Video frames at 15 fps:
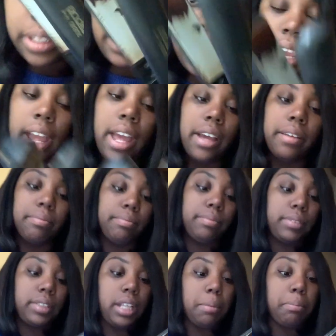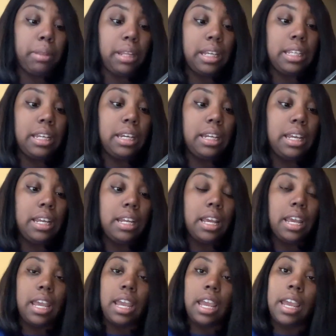yeah, plugged it in
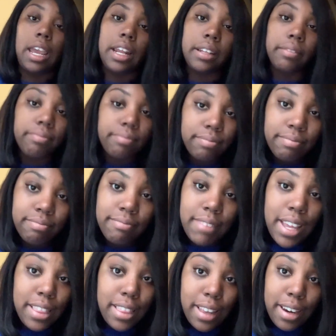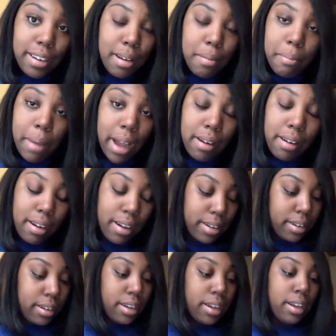and it didn't come back on.